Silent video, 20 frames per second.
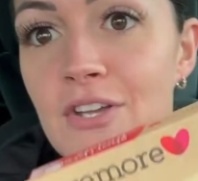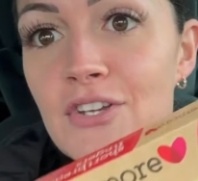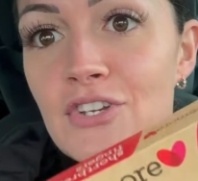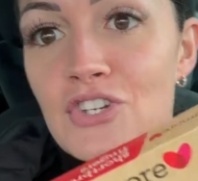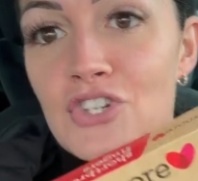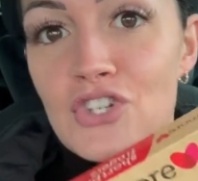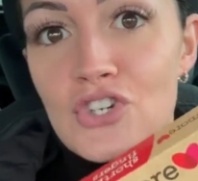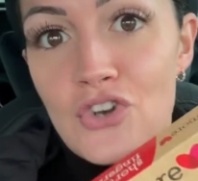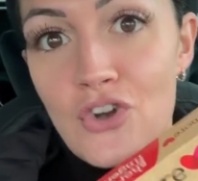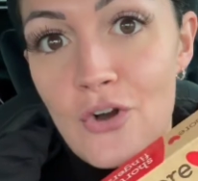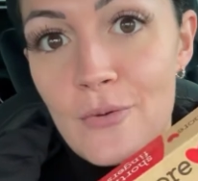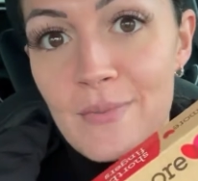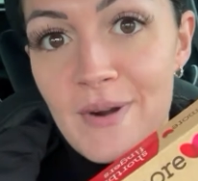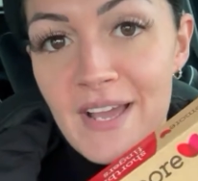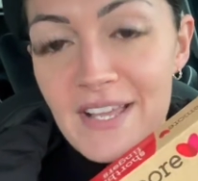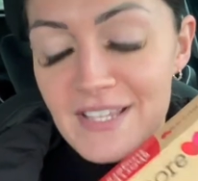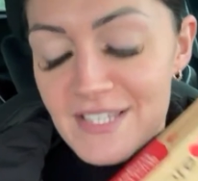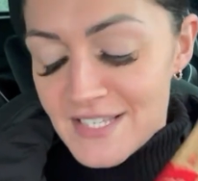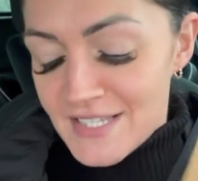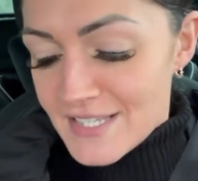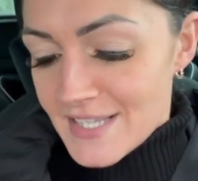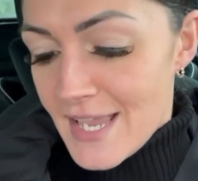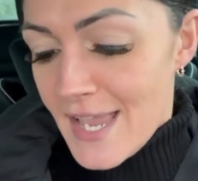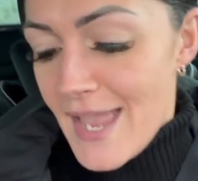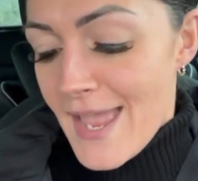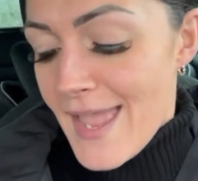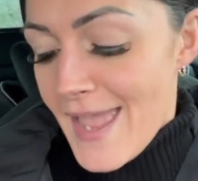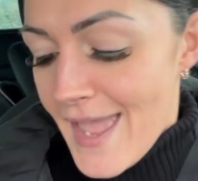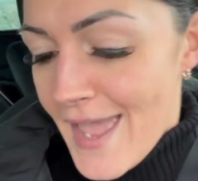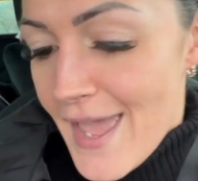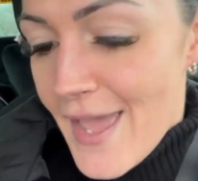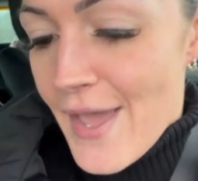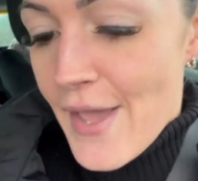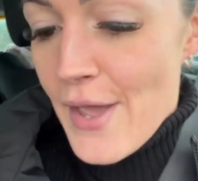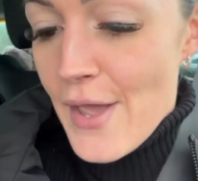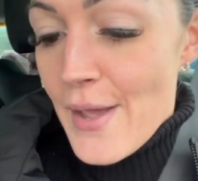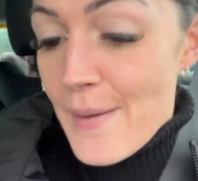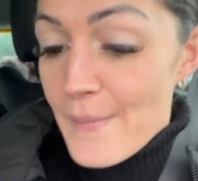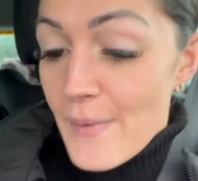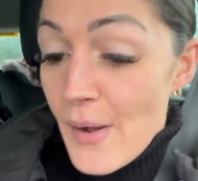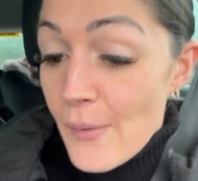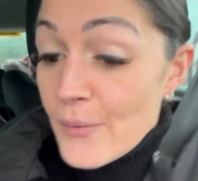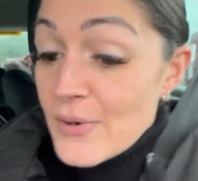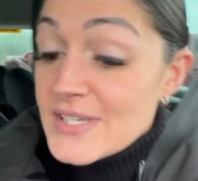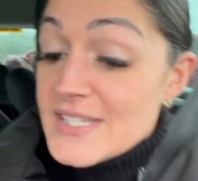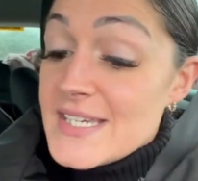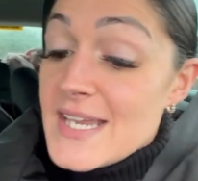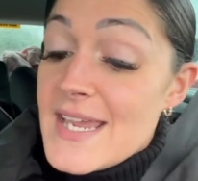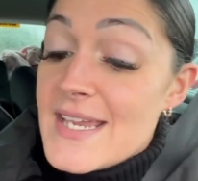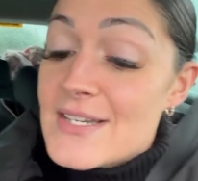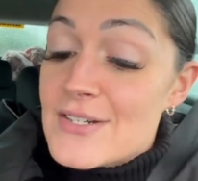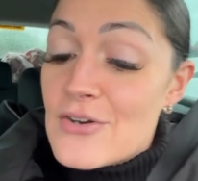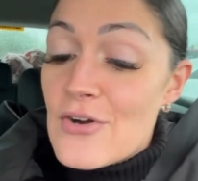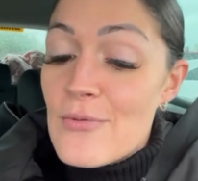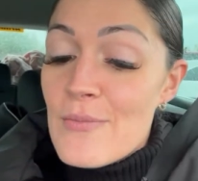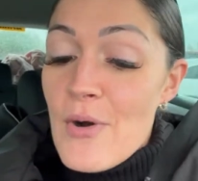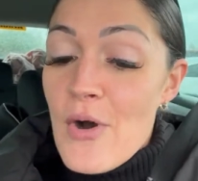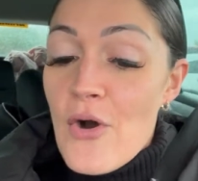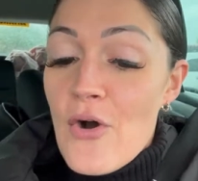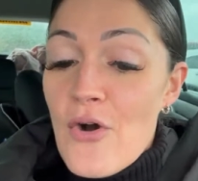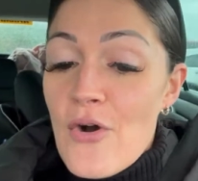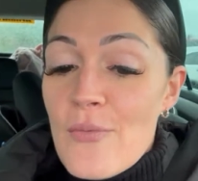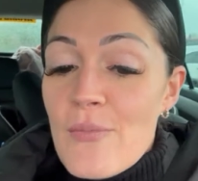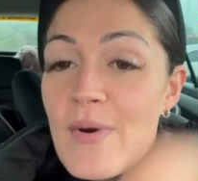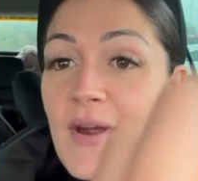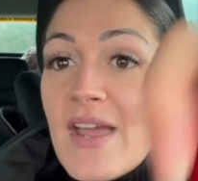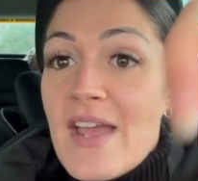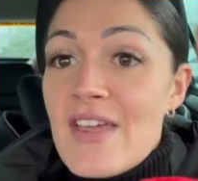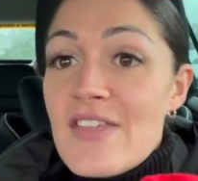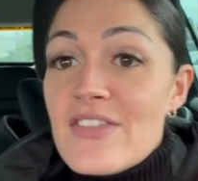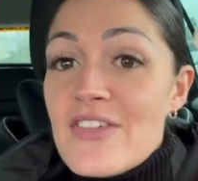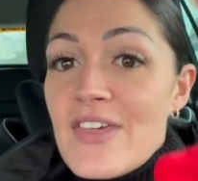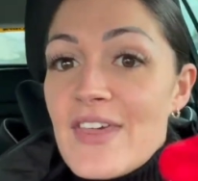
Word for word: shortbreads. We did come home with